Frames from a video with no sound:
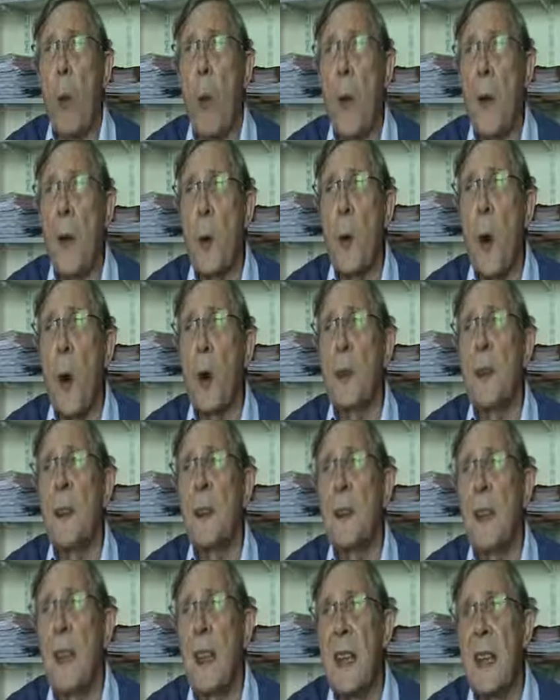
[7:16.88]
whether one
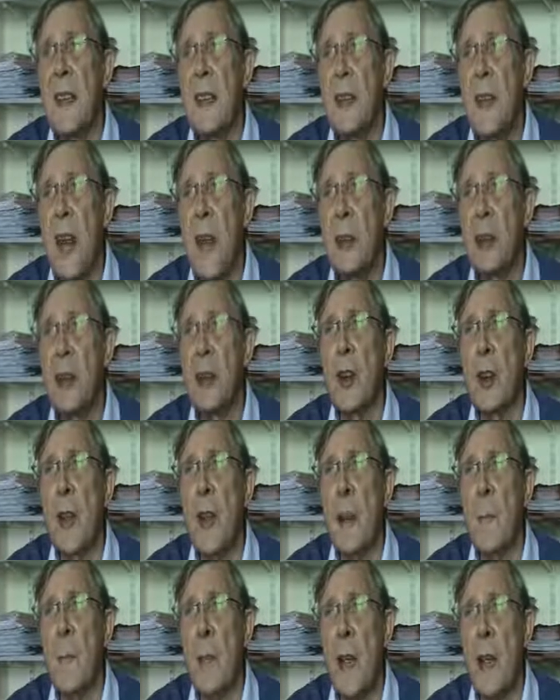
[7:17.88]
can
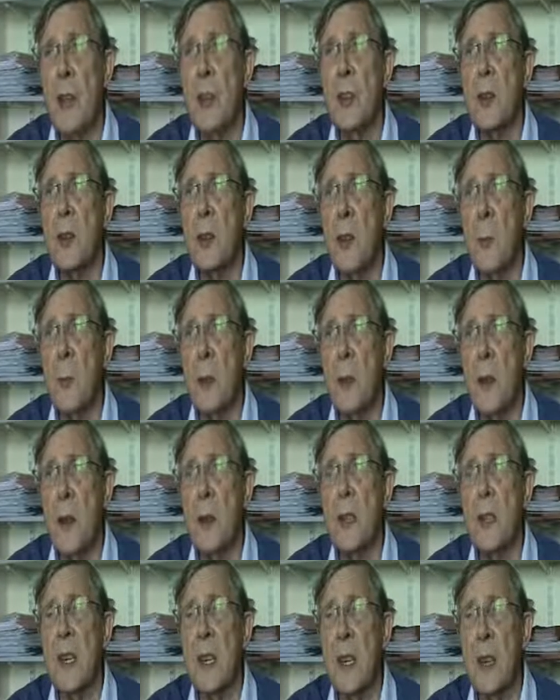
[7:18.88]
intentionally master the
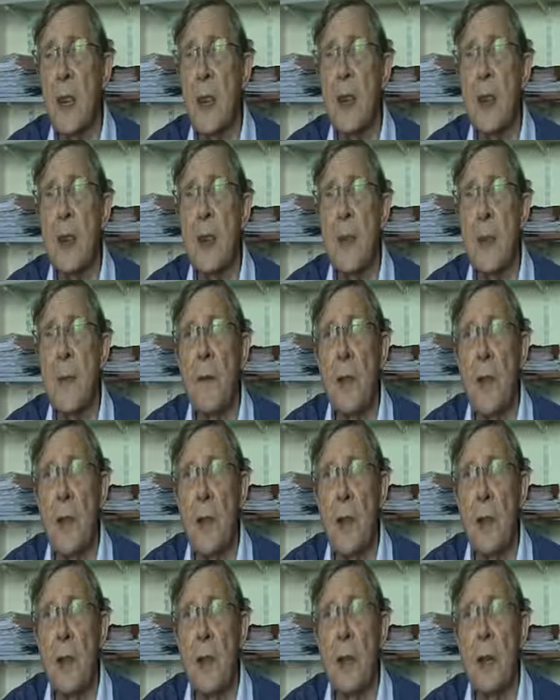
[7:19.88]
pronunciation of
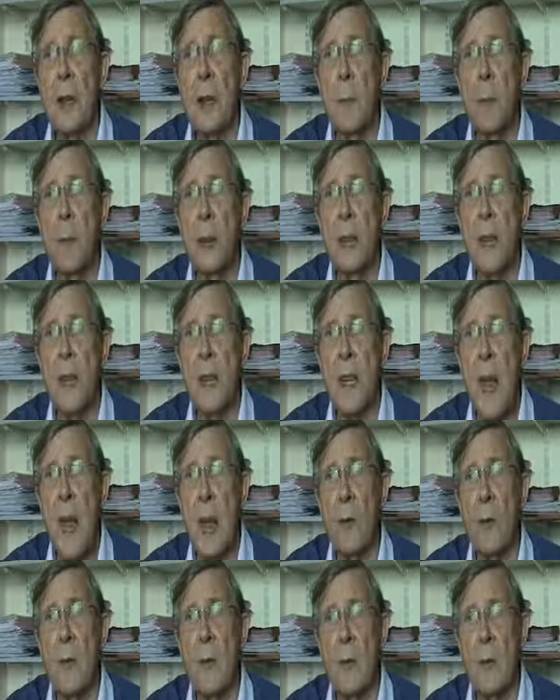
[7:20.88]
the deliberate
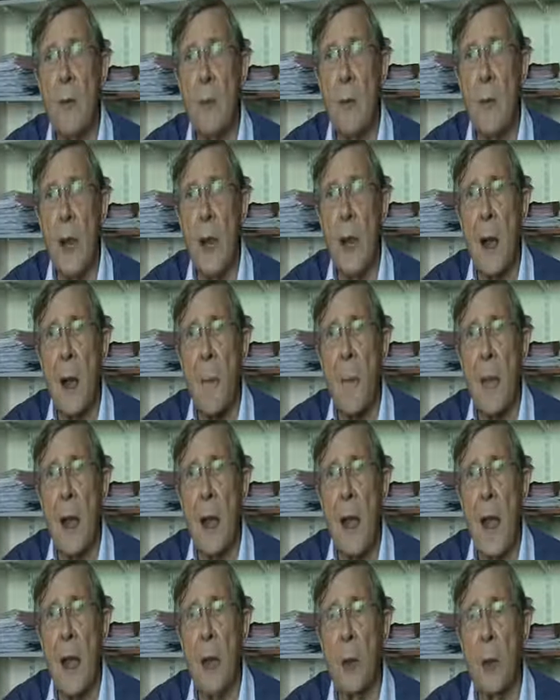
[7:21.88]
sounds that make up
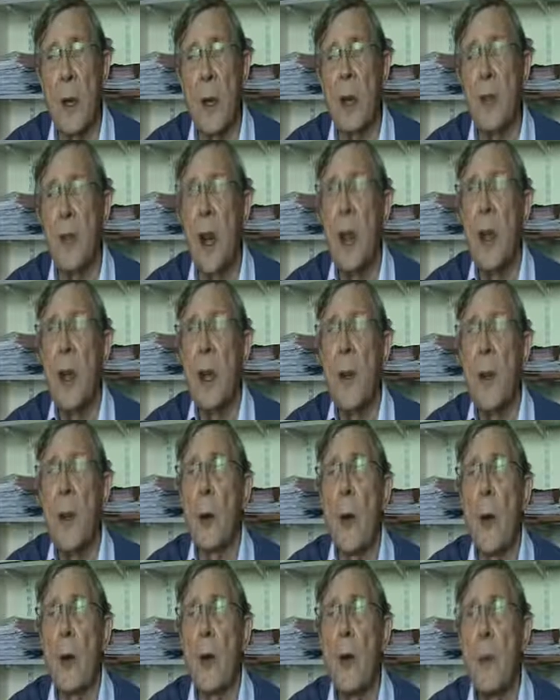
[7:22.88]
the language.
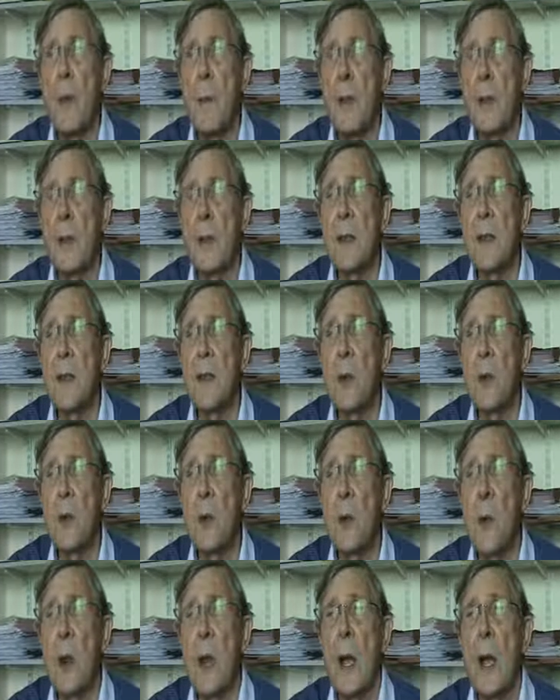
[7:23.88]
There are limits
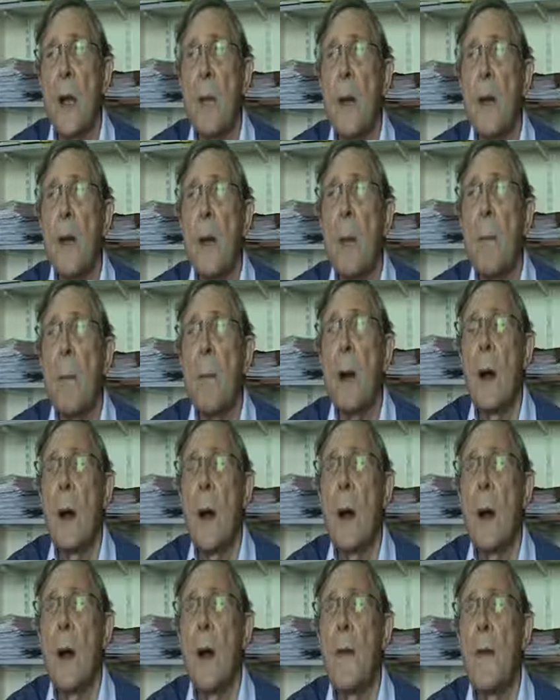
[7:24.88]
to the
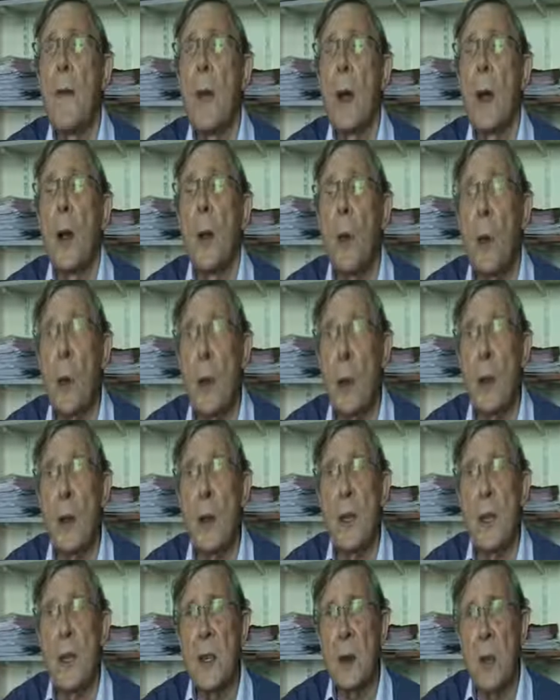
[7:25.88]
number of
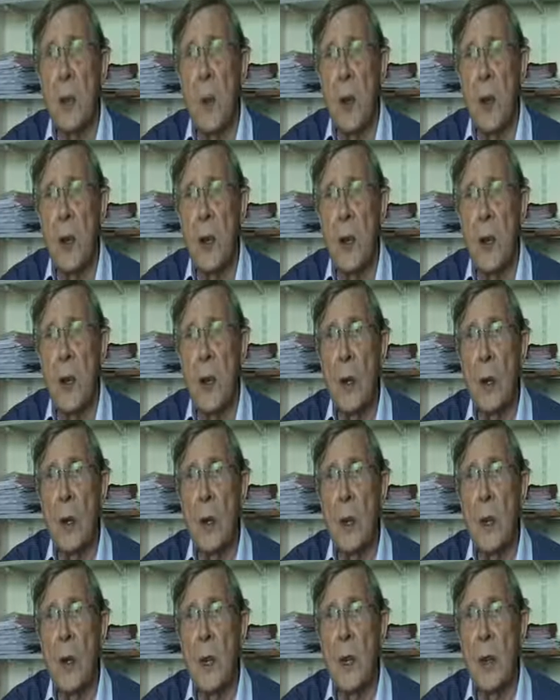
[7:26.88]
words that one can
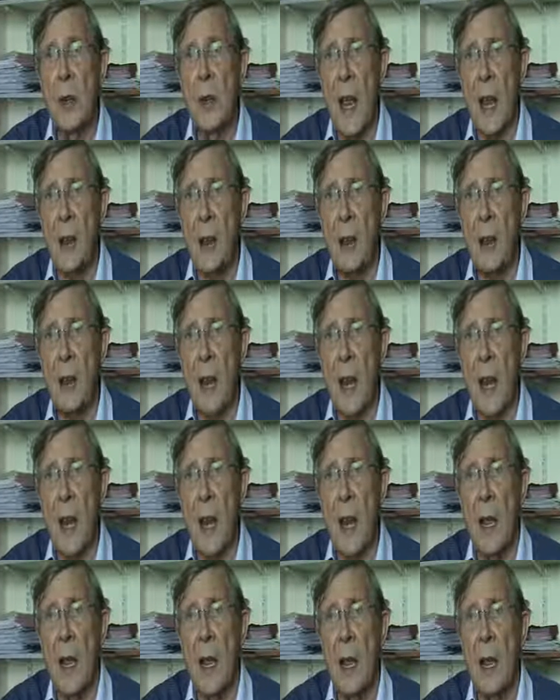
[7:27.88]
learn
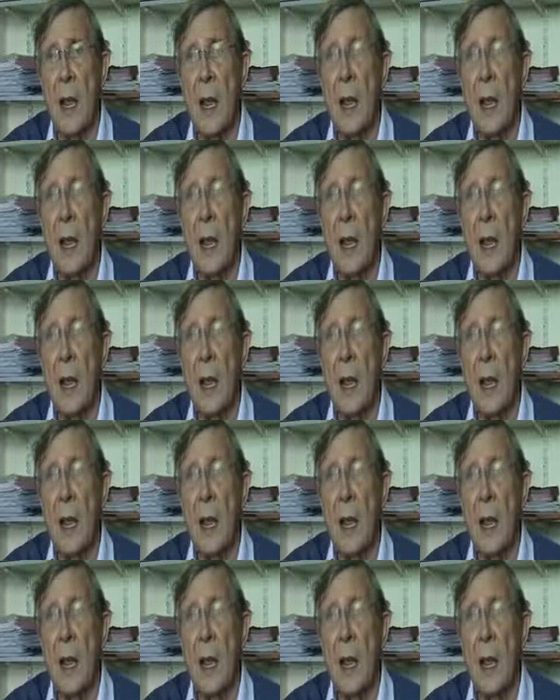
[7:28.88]
intentionally.